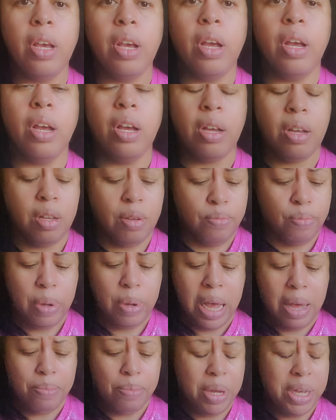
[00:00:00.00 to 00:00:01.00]

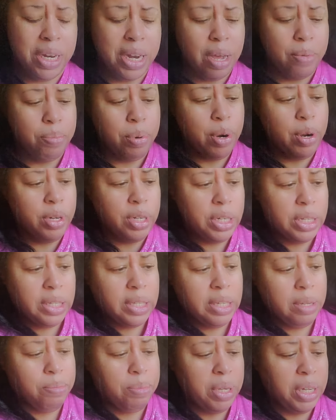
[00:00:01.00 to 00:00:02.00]
I may not purchase
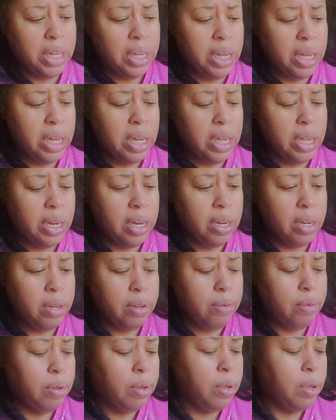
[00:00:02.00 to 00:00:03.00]
them again,
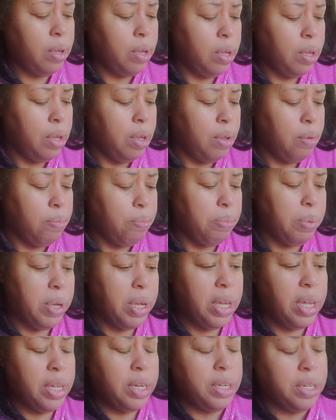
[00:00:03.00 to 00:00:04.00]

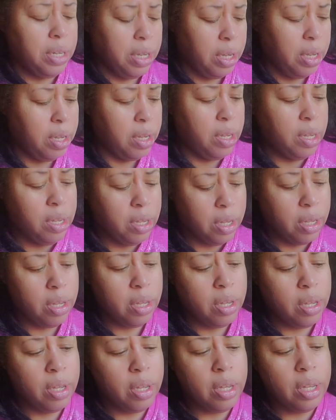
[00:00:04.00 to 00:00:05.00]
but
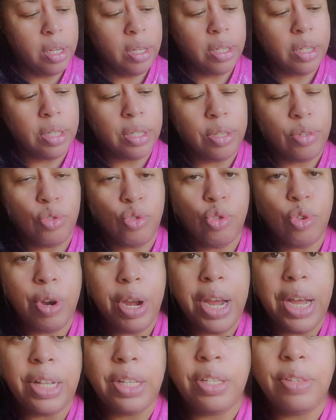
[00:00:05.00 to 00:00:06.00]

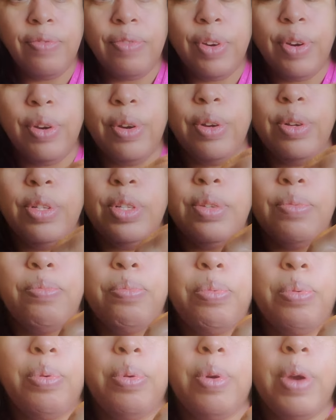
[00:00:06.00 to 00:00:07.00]
transfers
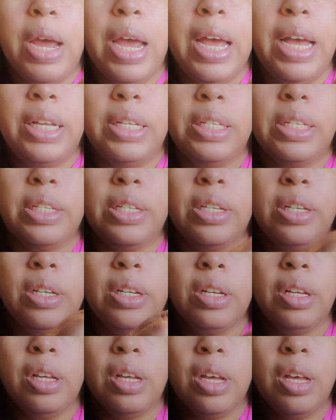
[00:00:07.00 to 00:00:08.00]
pressed,
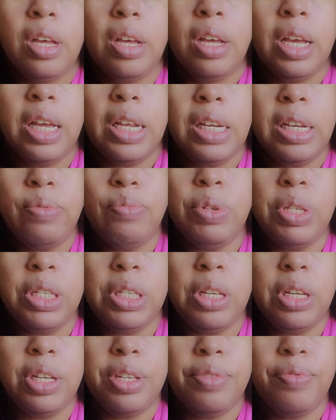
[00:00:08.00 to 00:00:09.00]
and it
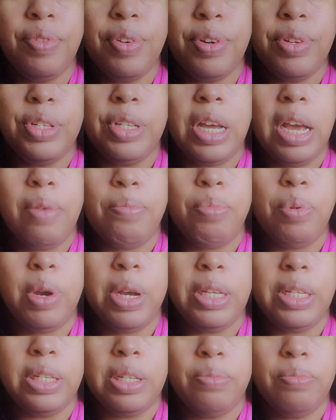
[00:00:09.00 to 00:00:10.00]
was his first time
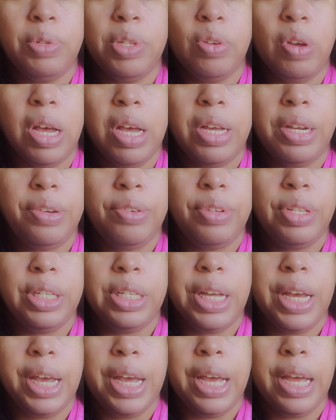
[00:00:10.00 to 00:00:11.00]
pressing them, so I
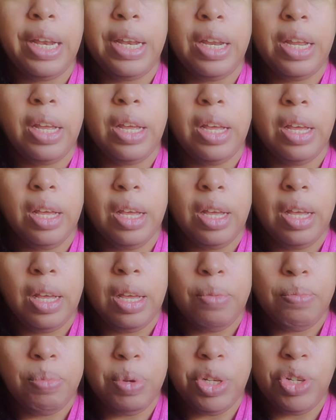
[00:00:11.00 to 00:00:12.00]
understand.
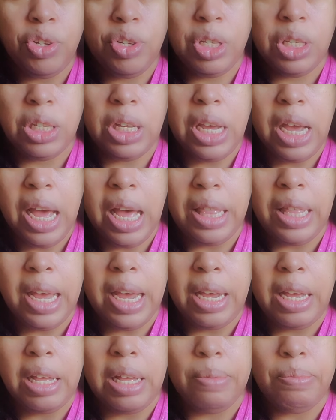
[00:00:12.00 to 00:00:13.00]
But you see how
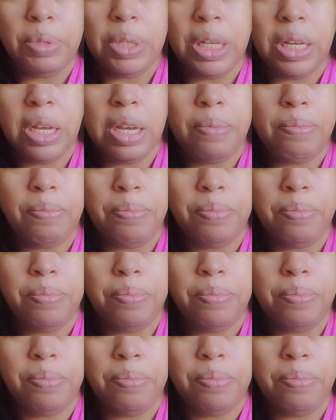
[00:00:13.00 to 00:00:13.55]
that comes up.